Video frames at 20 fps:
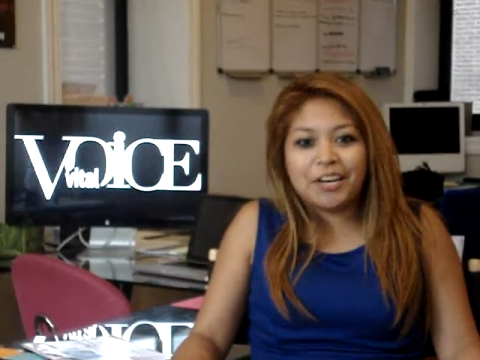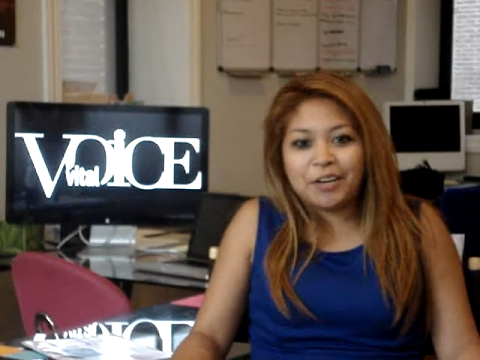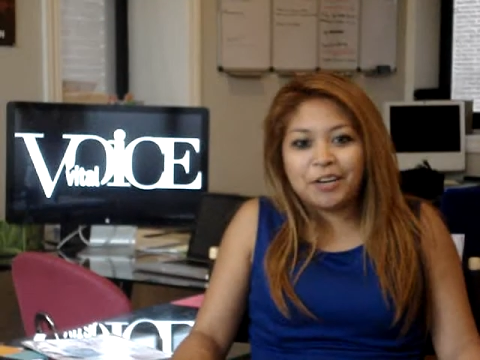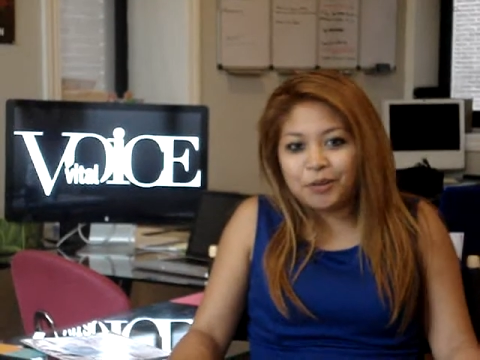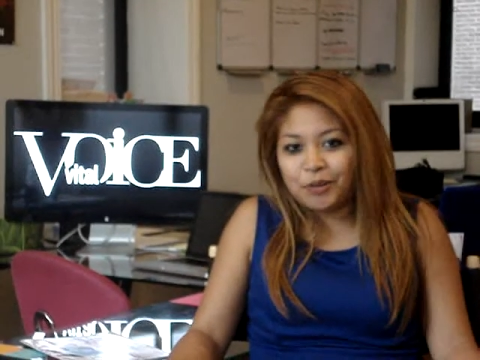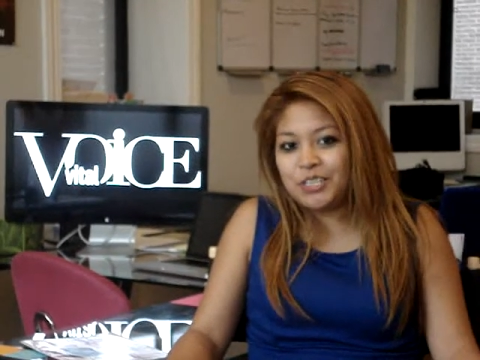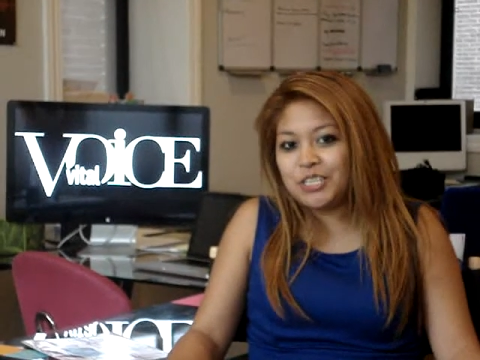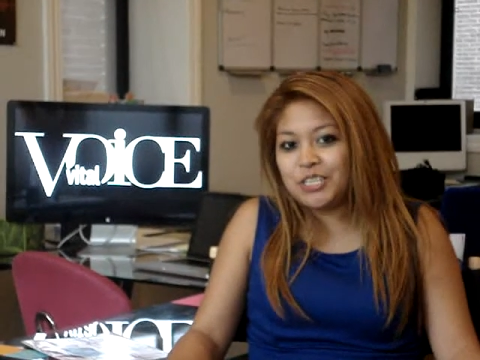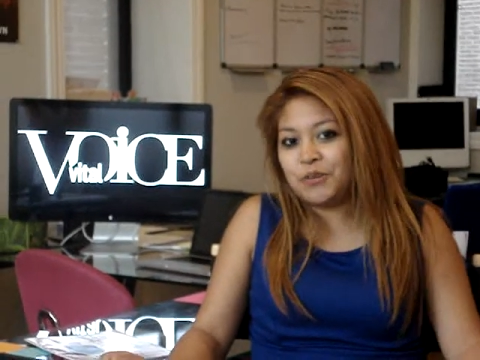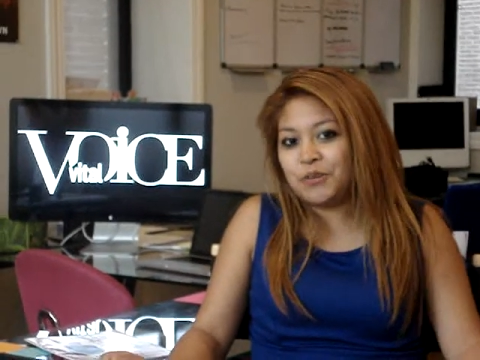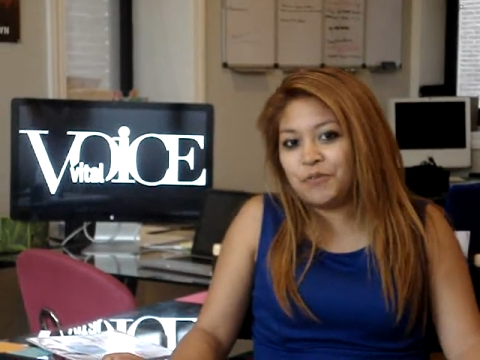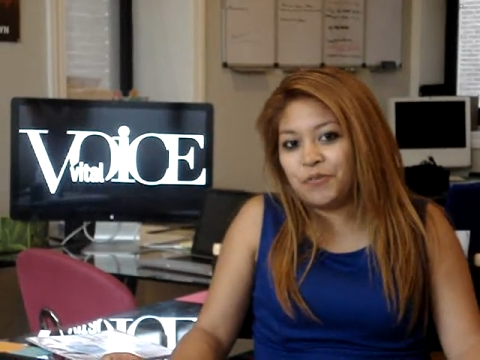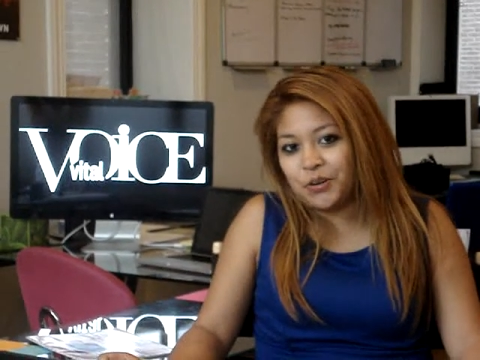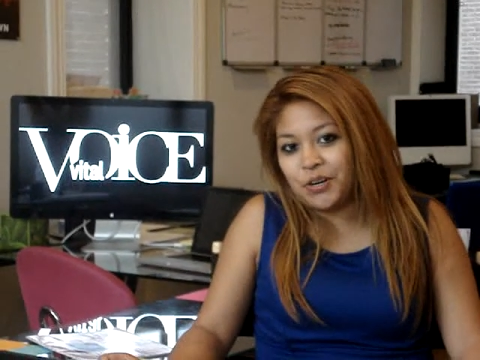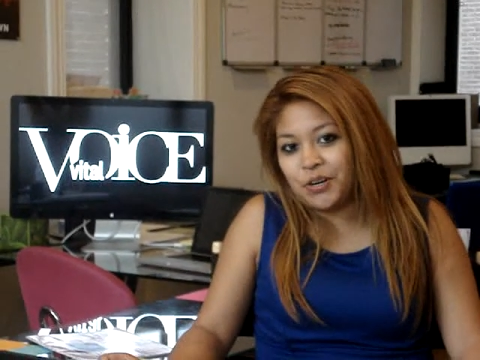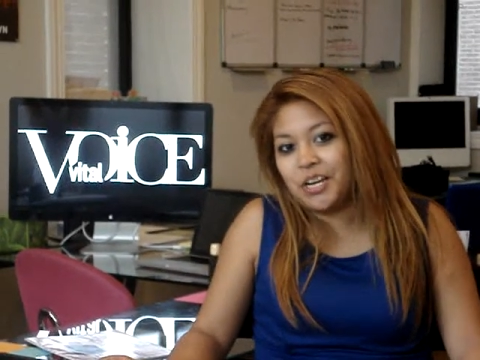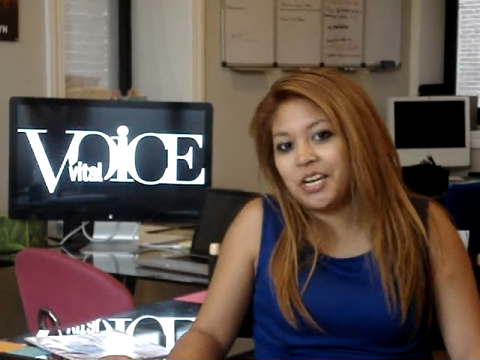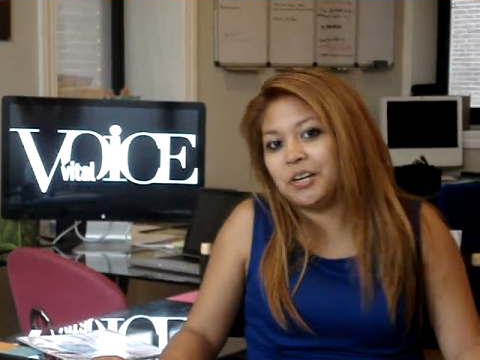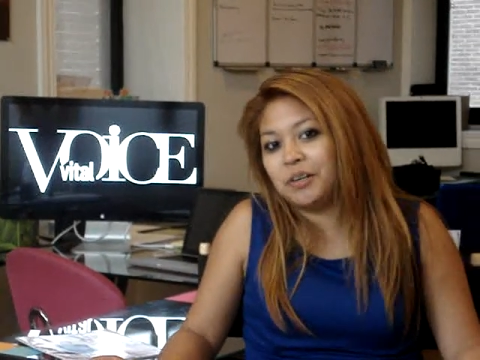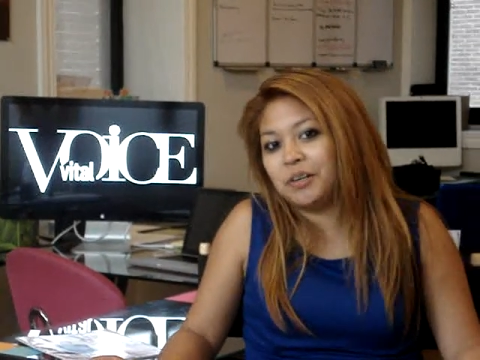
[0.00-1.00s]
had a question
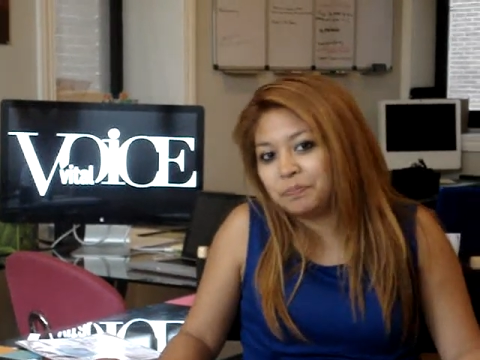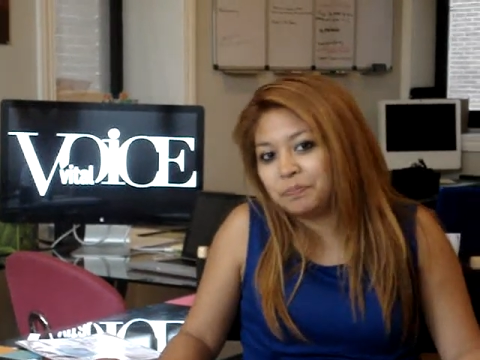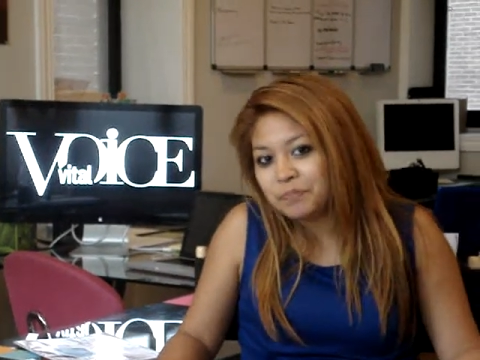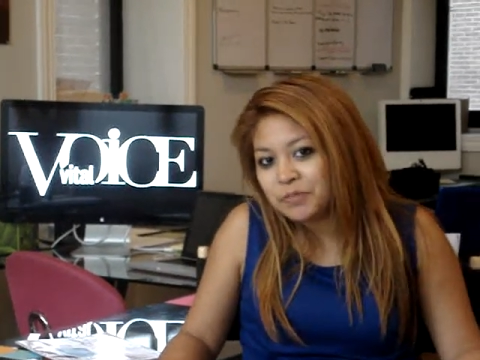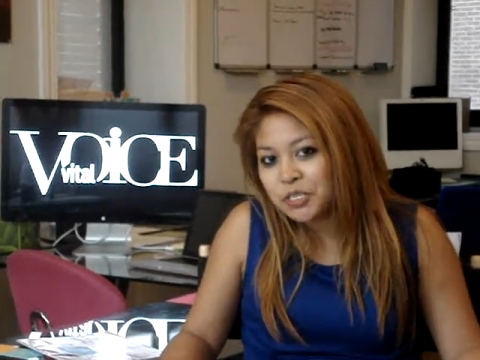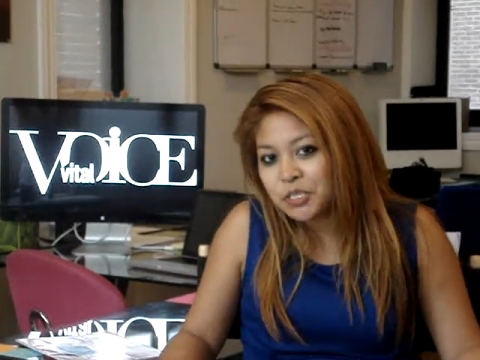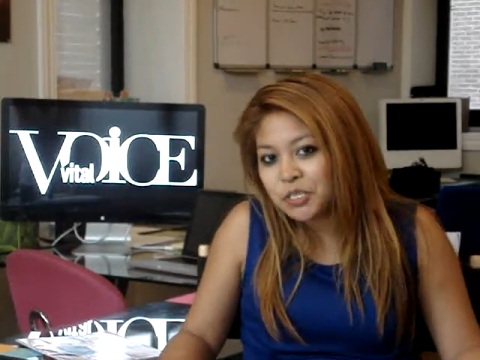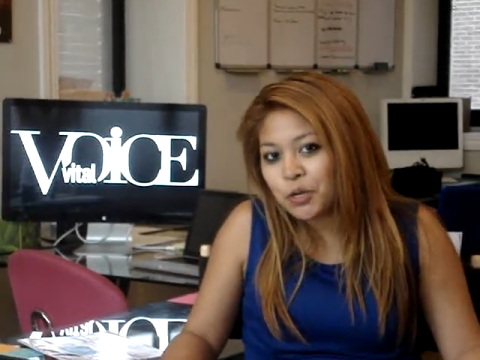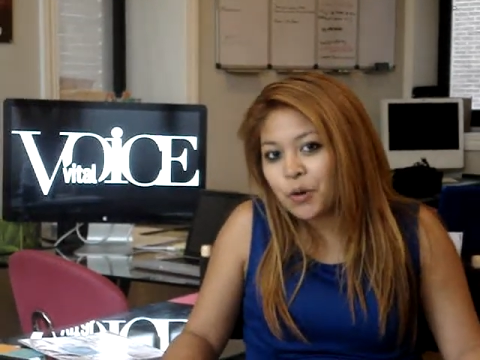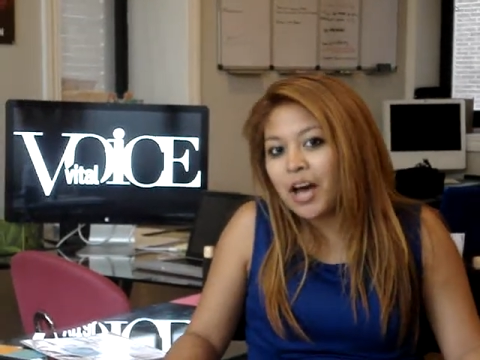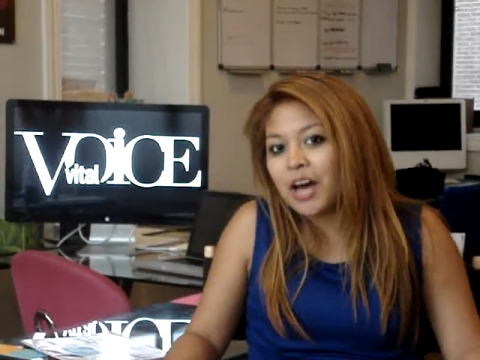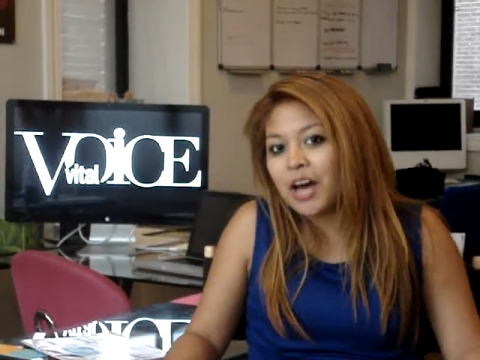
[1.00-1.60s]
for you. So